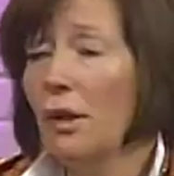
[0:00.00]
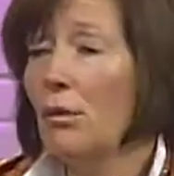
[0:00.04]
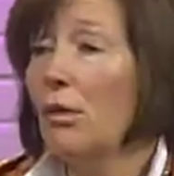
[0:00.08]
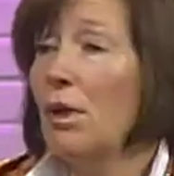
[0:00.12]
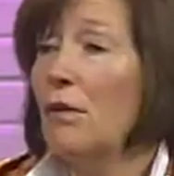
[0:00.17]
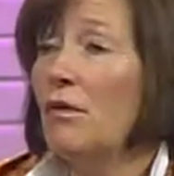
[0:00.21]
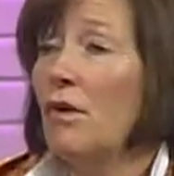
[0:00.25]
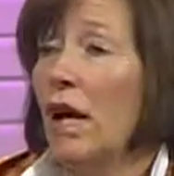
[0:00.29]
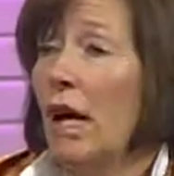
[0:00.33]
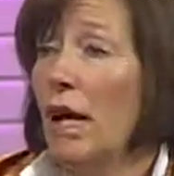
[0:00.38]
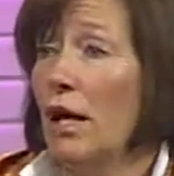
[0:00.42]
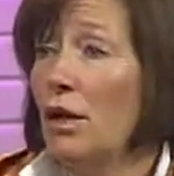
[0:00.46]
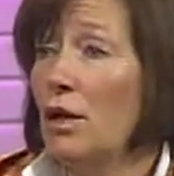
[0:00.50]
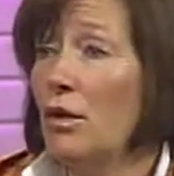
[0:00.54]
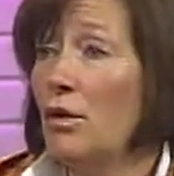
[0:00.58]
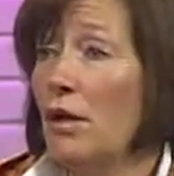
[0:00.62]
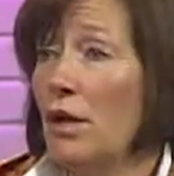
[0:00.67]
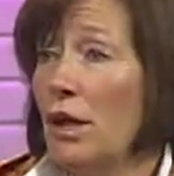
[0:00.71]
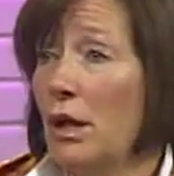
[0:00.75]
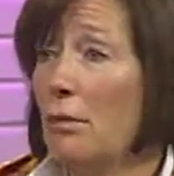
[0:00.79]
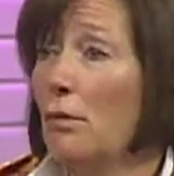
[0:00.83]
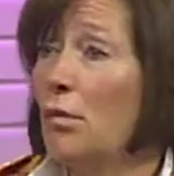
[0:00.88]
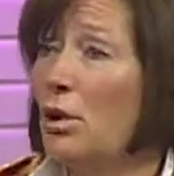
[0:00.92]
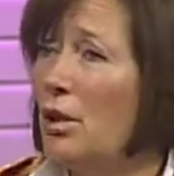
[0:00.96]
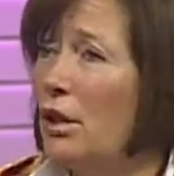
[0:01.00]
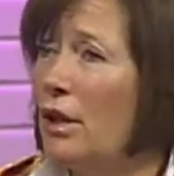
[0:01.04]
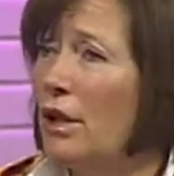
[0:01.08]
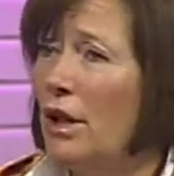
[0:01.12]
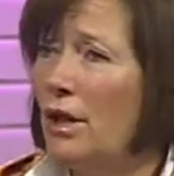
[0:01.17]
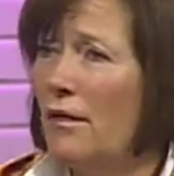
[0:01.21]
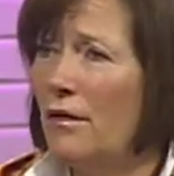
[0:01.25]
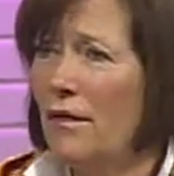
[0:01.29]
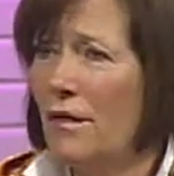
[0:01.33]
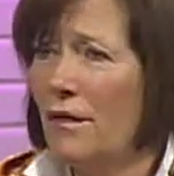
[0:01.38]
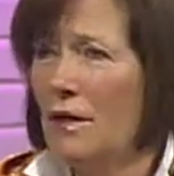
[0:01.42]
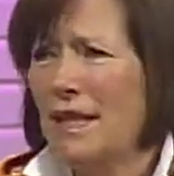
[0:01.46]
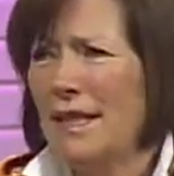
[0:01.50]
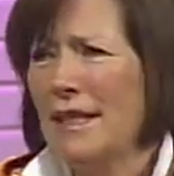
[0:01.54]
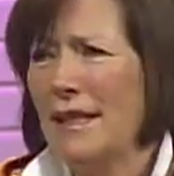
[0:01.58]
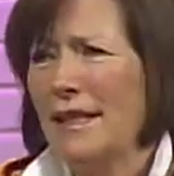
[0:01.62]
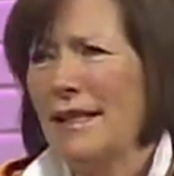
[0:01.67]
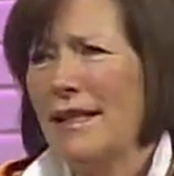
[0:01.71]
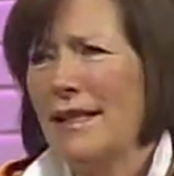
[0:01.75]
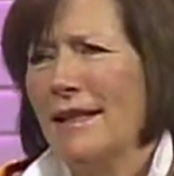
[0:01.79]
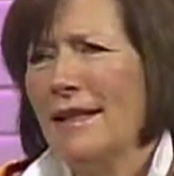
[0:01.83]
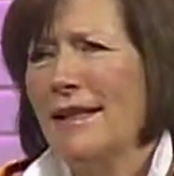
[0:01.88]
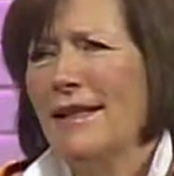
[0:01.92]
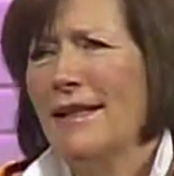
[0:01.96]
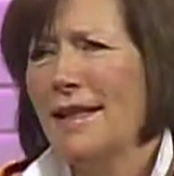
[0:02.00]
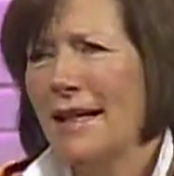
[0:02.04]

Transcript: We value the input of our citizens.